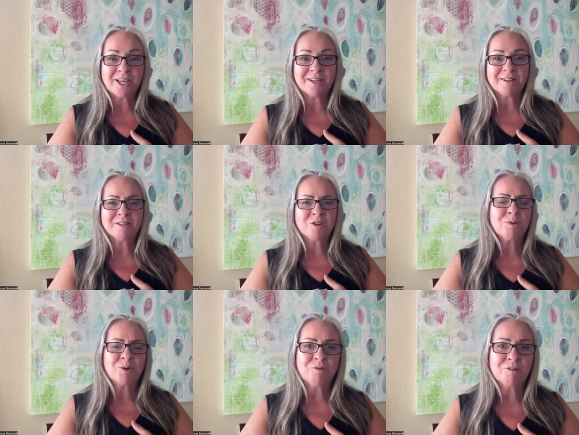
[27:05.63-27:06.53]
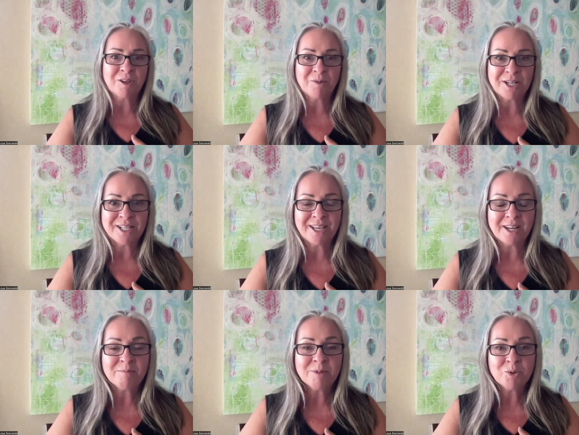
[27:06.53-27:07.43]
said it so beautifully when he
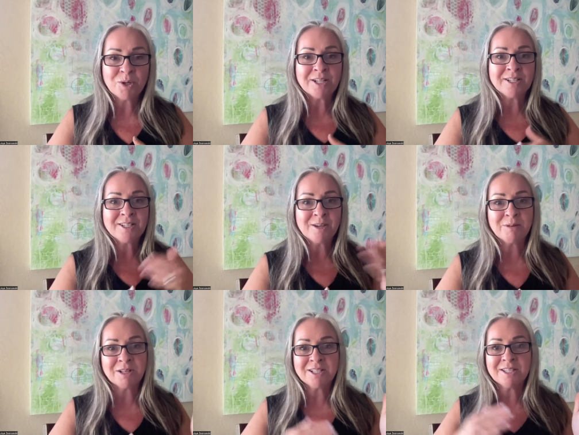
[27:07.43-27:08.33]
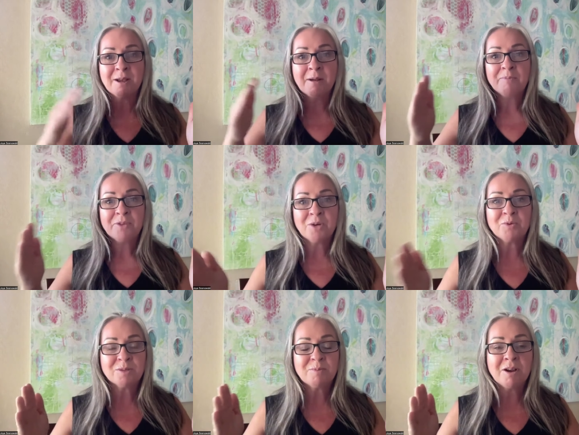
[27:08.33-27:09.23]
said, in between stimulus
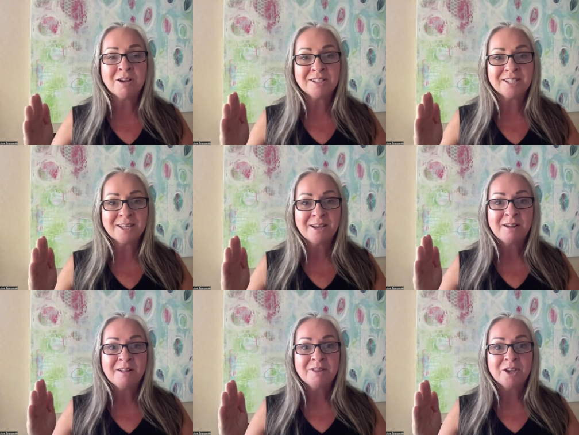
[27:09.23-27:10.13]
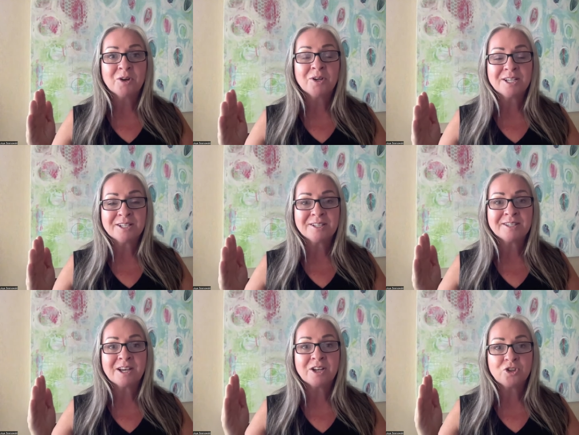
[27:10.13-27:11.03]
and response, there
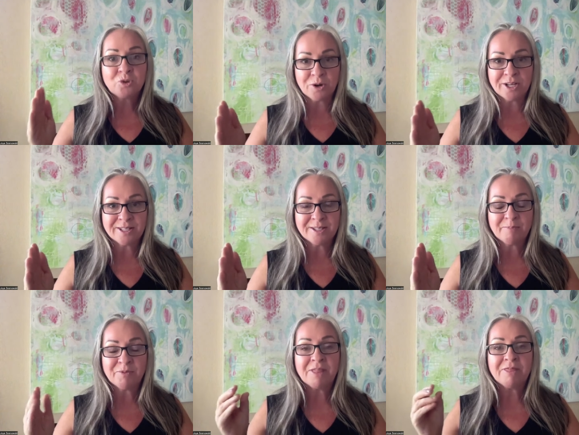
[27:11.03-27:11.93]
is choice.